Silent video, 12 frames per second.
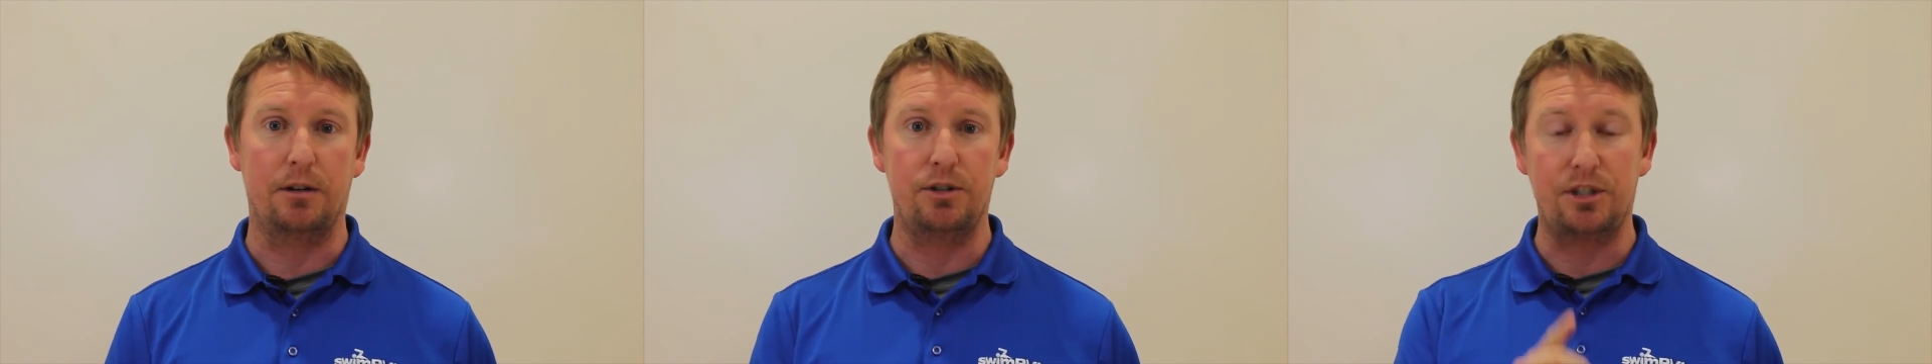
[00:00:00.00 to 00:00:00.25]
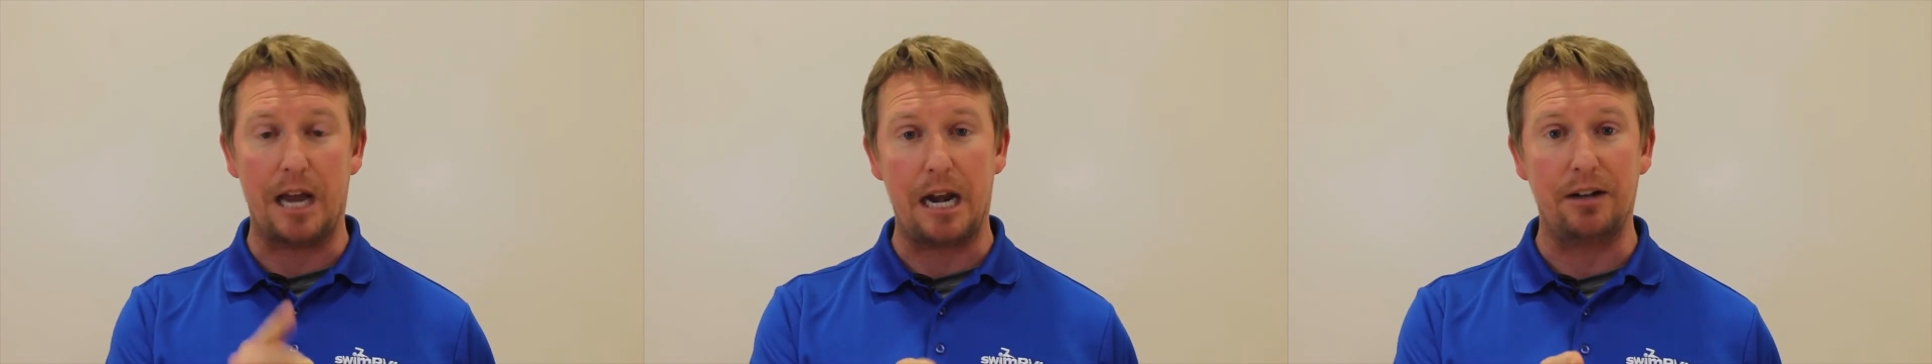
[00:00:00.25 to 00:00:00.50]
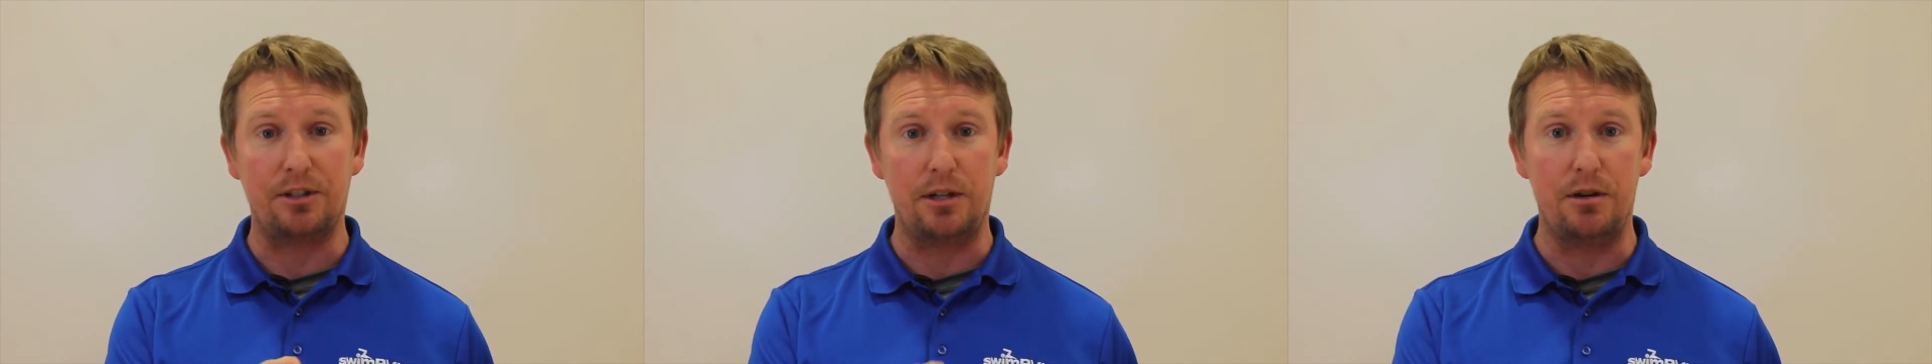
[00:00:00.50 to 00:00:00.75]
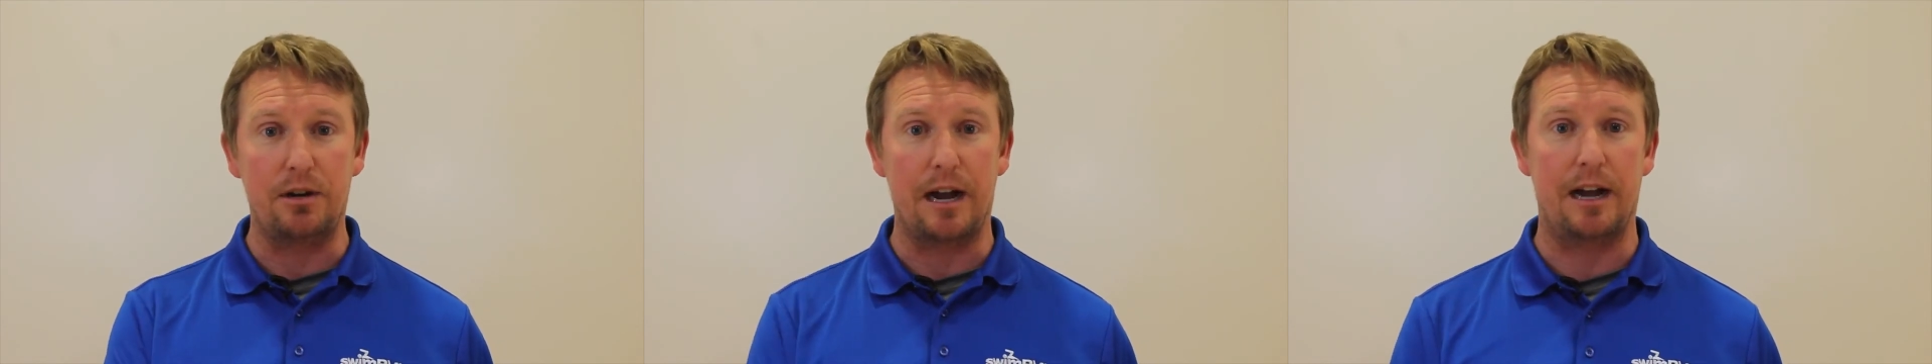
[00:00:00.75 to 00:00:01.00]
So shout out
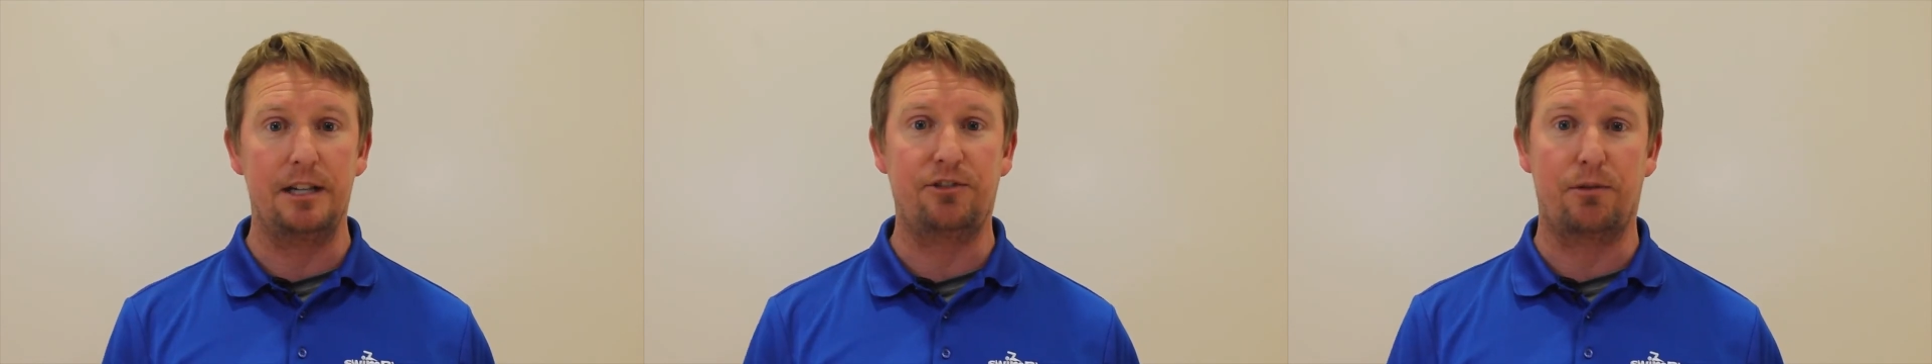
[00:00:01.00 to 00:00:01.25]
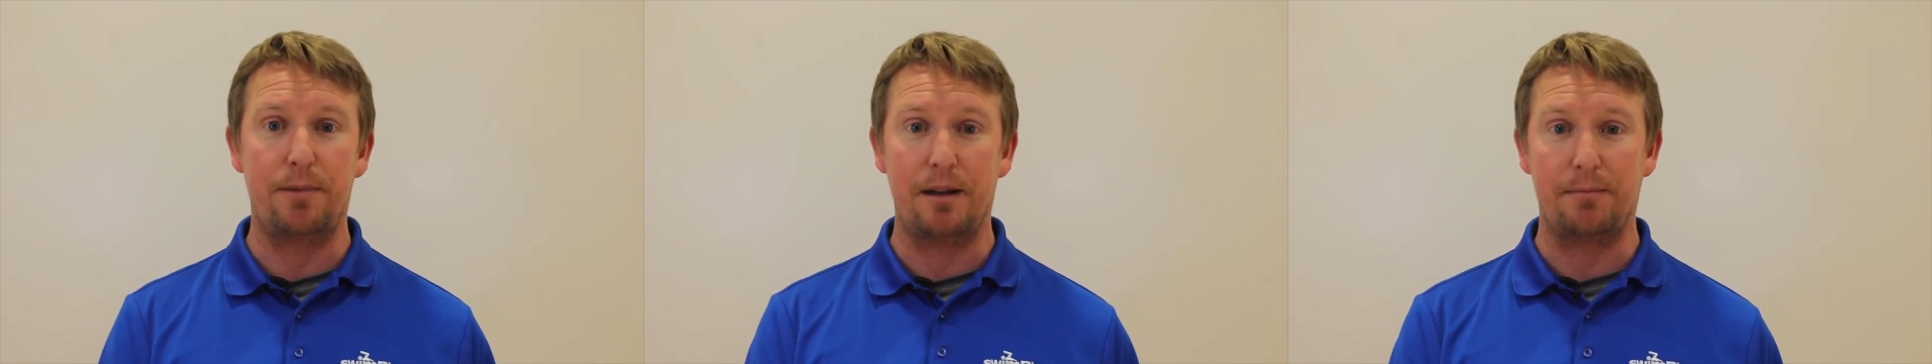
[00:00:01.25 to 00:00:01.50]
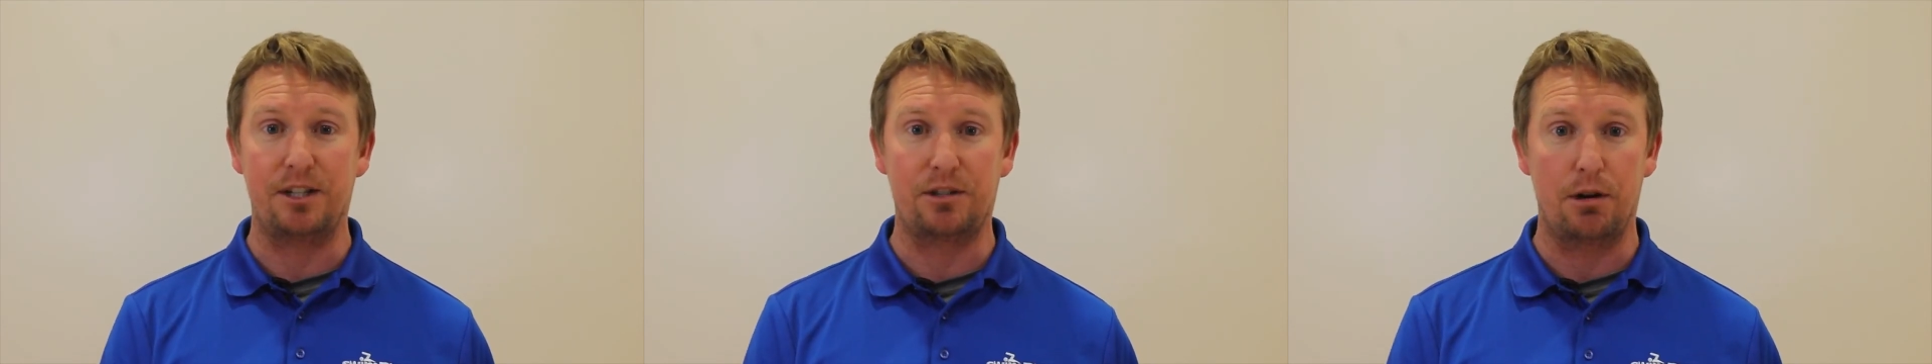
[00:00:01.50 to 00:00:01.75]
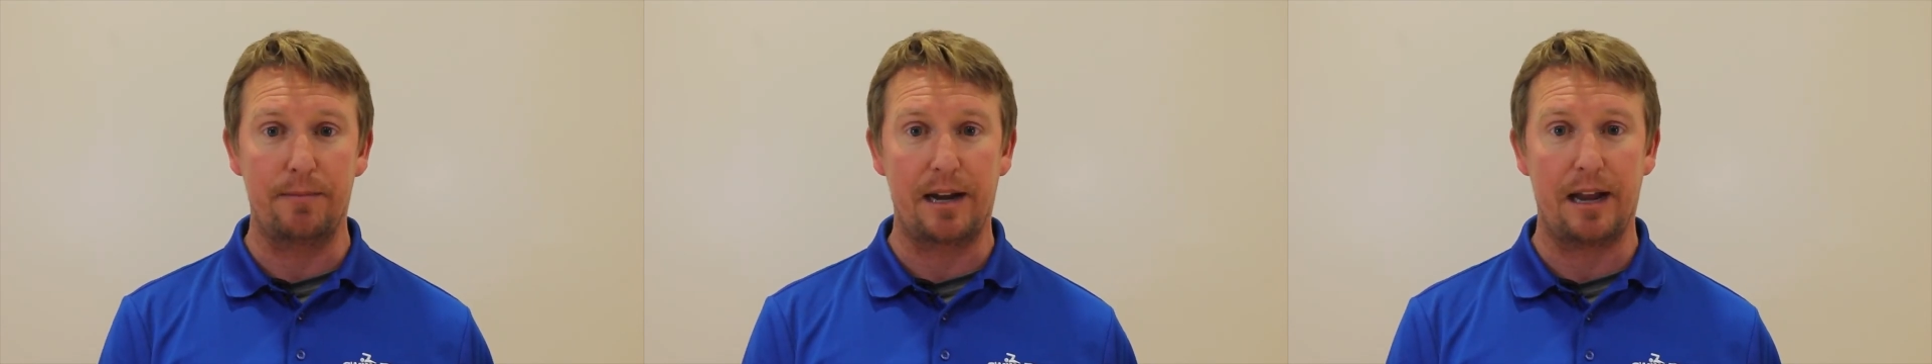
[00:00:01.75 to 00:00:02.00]
to you guys for being my
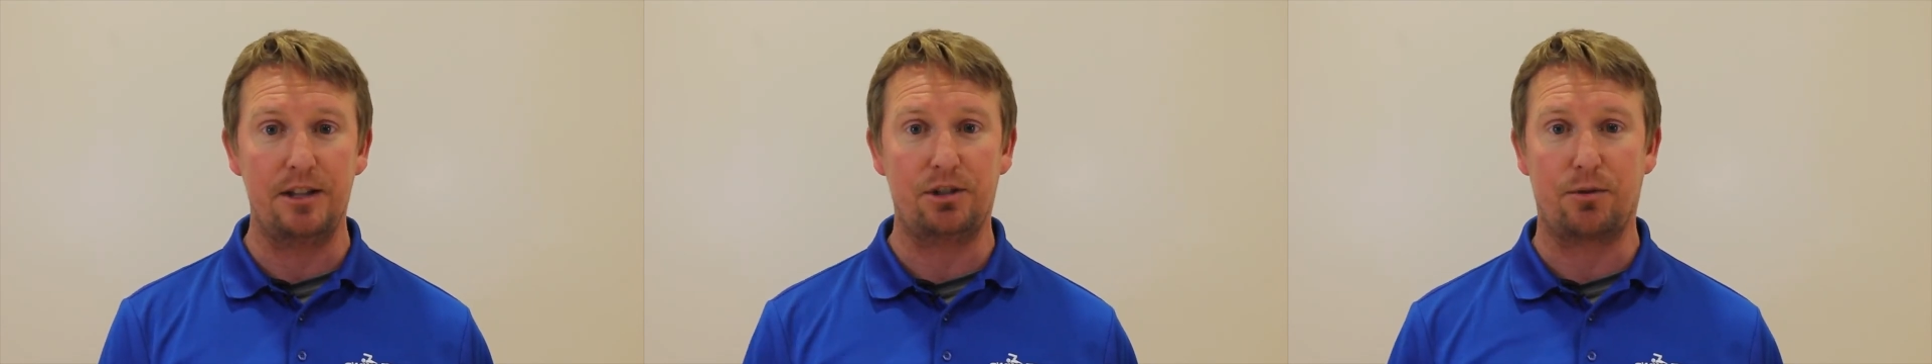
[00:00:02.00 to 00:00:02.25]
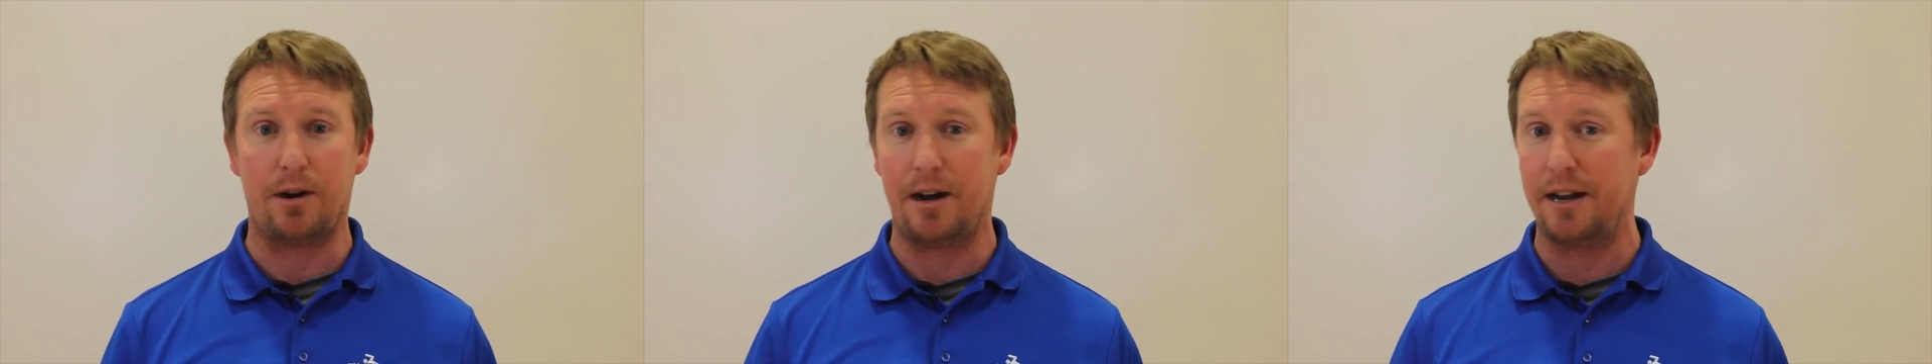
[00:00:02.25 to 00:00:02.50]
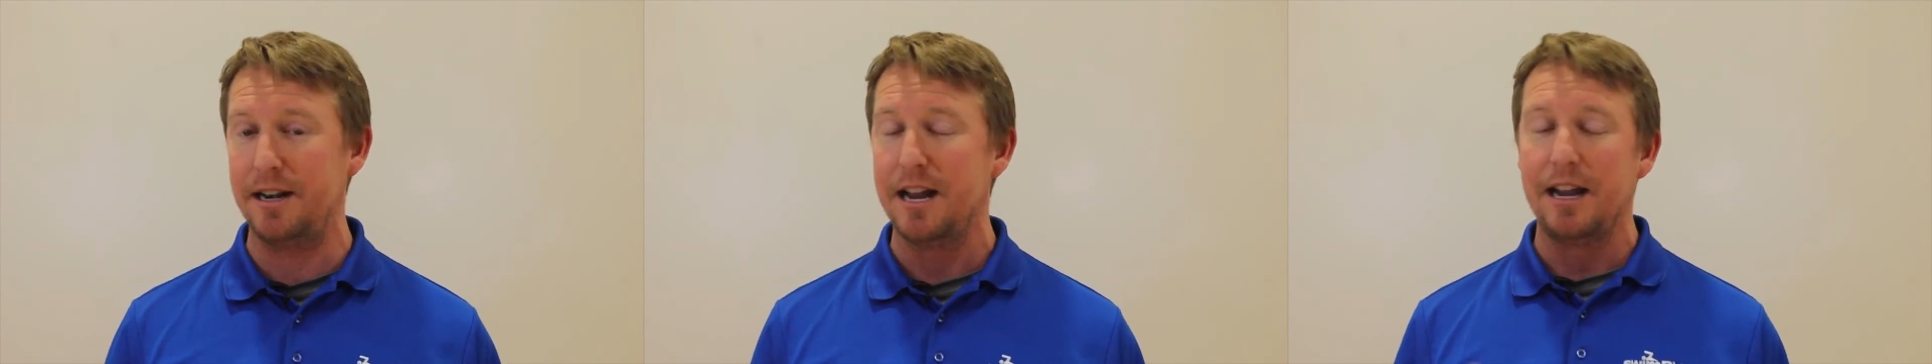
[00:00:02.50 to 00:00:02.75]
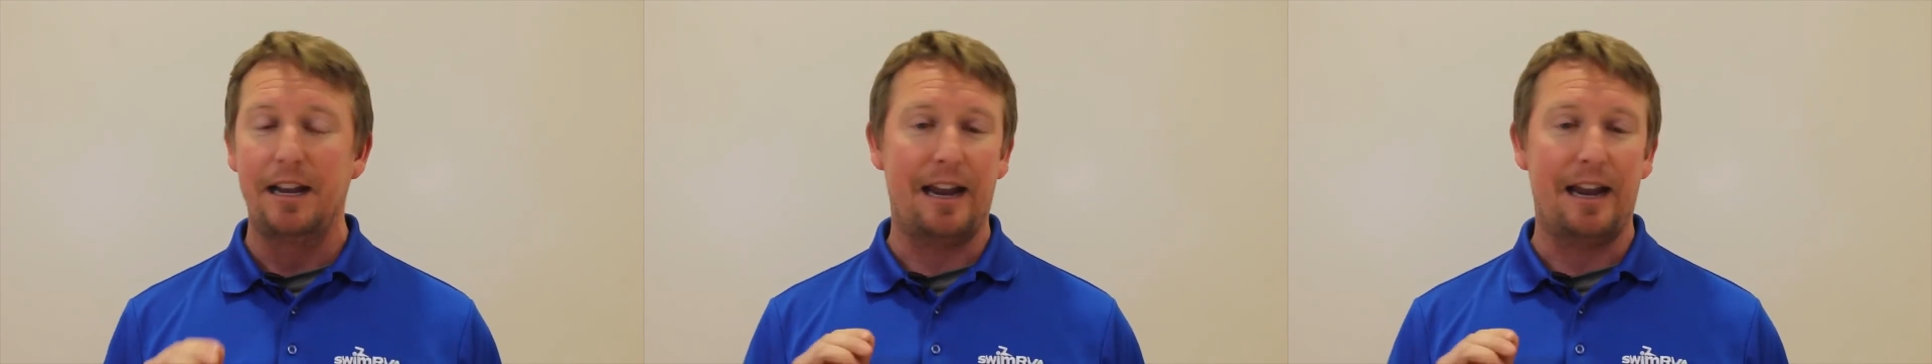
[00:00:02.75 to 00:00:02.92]
Snowmageddon squad